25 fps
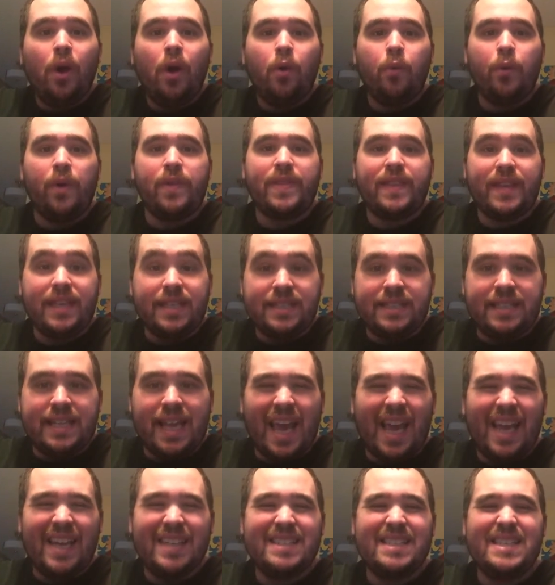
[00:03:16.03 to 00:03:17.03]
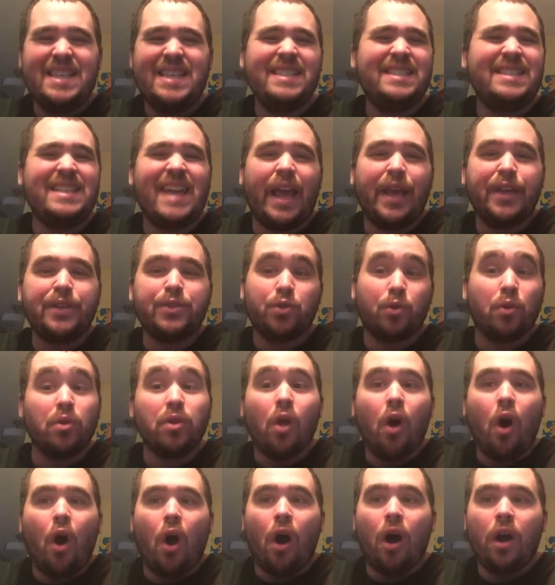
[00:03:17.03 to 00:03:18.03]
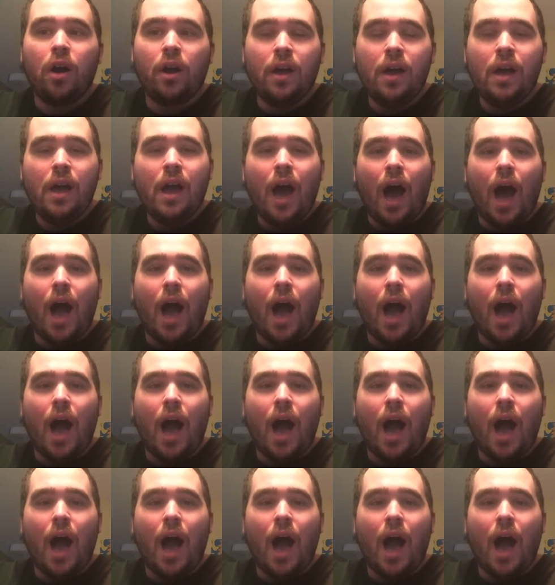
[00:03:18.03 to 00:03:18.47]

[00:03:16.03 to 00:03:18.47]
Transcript: with these days. These days are long.